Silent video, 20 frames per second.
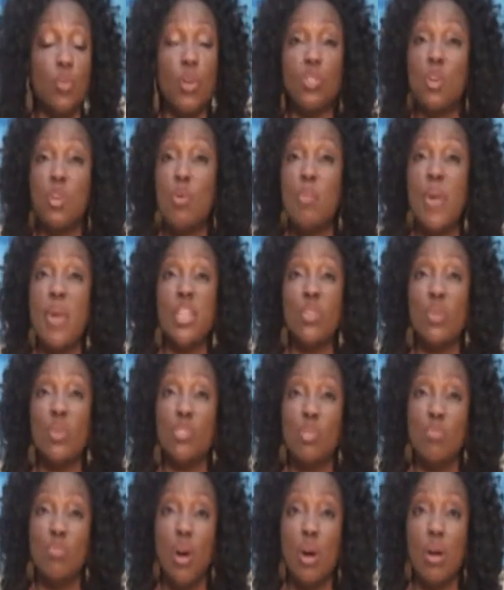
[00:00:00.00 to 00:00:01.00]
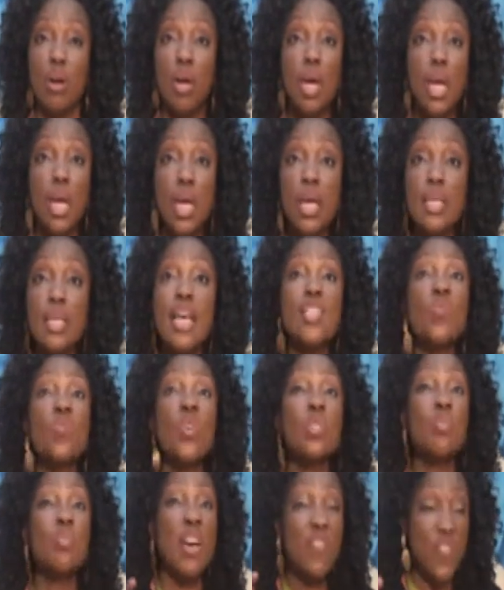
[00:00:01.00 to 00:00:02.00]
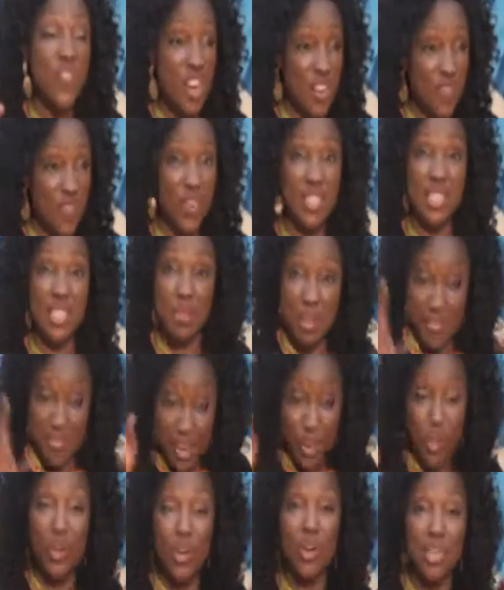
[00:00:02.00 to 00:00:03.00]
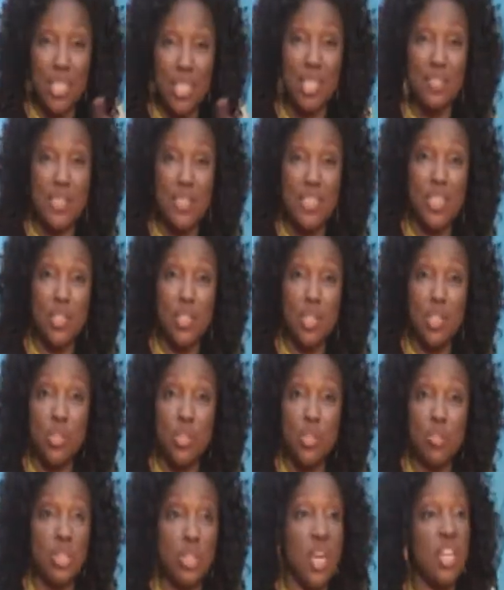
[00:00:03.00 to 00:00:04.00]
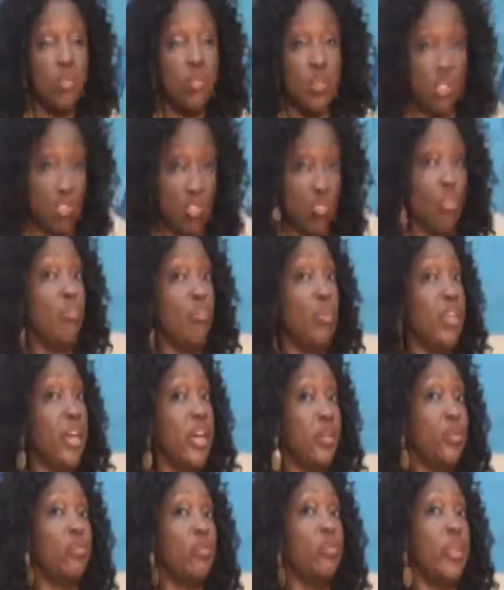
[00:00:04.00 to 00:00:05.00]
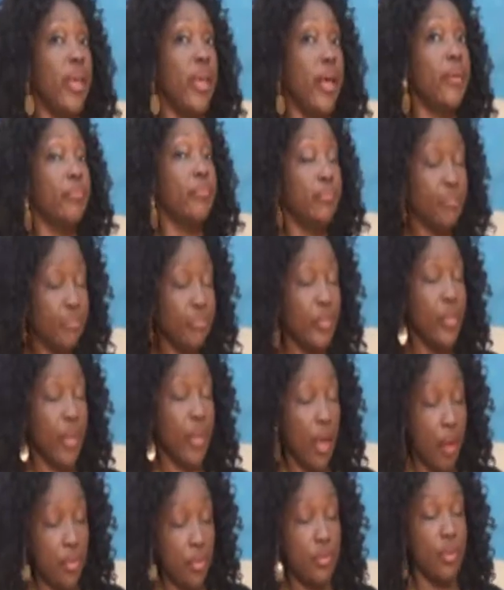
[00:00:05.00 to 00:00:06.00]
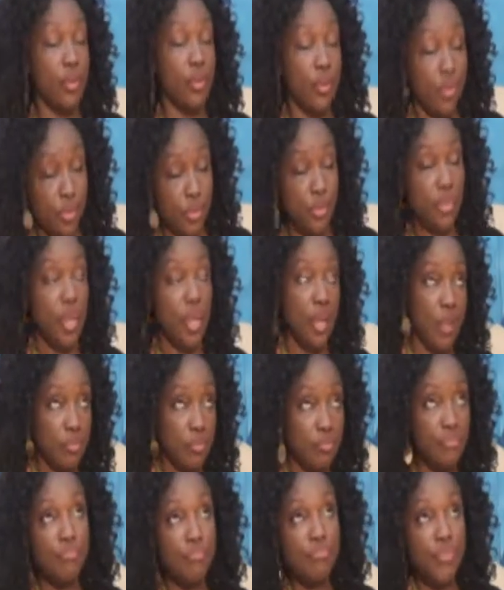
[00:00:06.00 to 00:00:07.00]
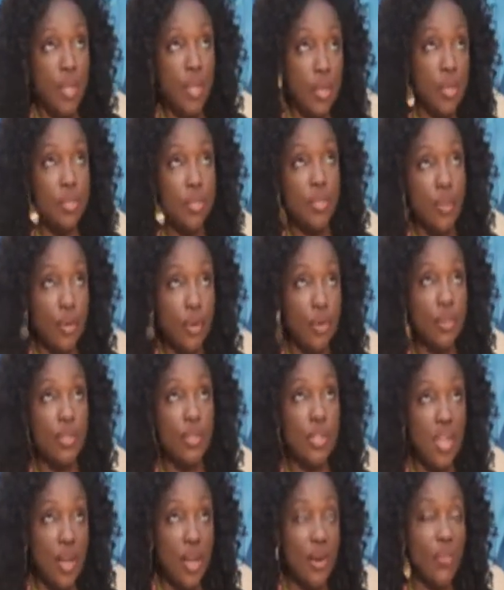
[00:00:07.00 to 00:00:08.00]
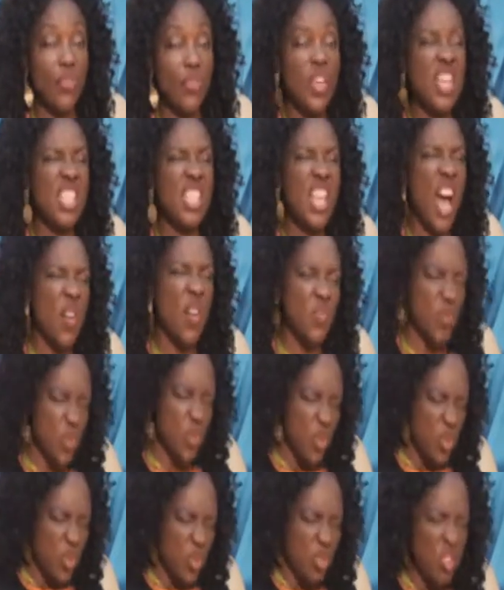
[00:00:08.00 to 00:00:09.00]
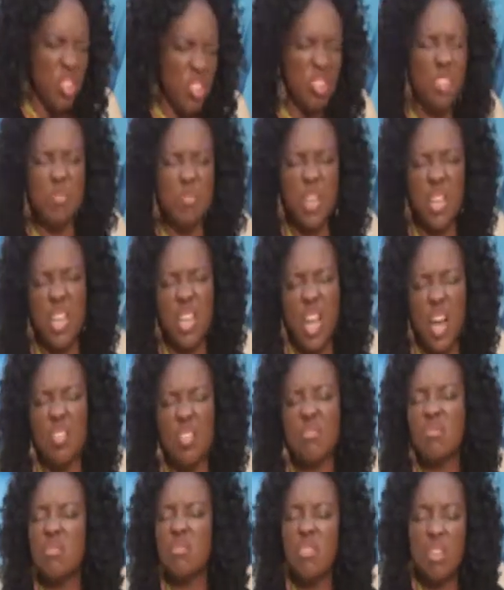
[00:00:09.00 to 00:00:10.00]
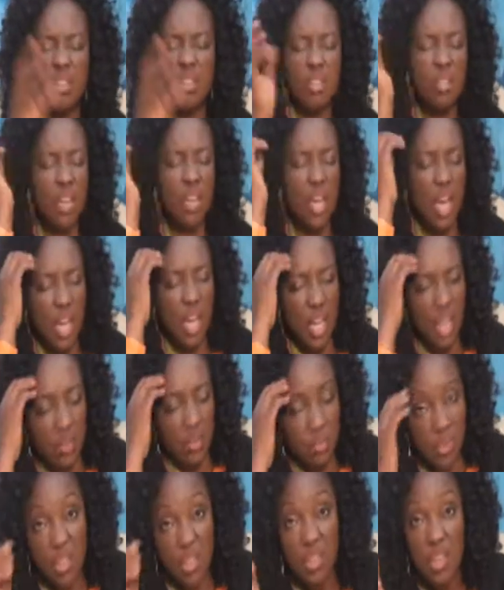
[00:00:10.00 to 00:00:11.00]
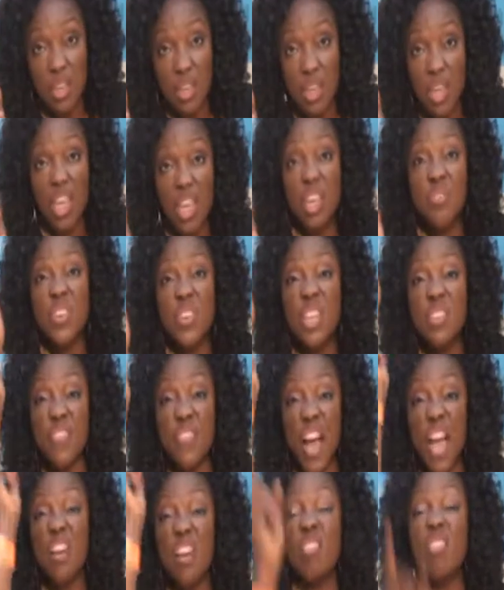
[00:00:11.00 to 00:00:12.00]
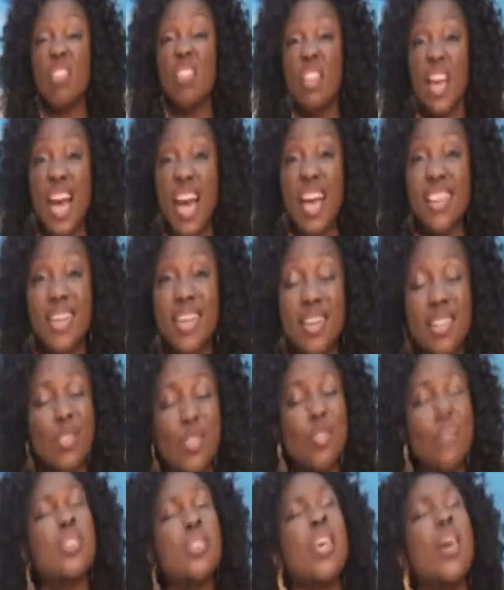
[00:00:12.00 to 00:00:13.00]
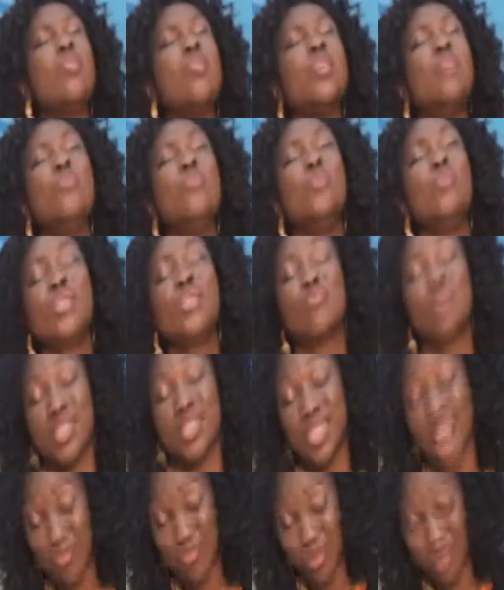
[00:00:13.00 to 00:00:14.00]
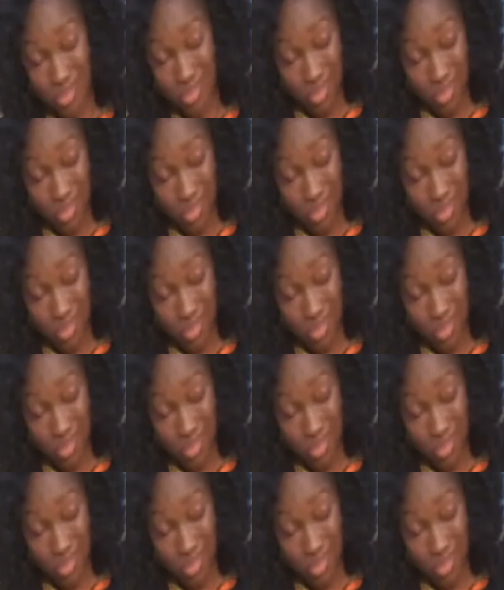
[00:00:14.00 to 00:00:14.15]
come on my show tomorrow. That was my very first time ever going on a TV station in Houston, and it was trouble that took me there. So you see, so those kind of things happen, but now you can't get me. Even if I go there and there is no sound, the music must happen.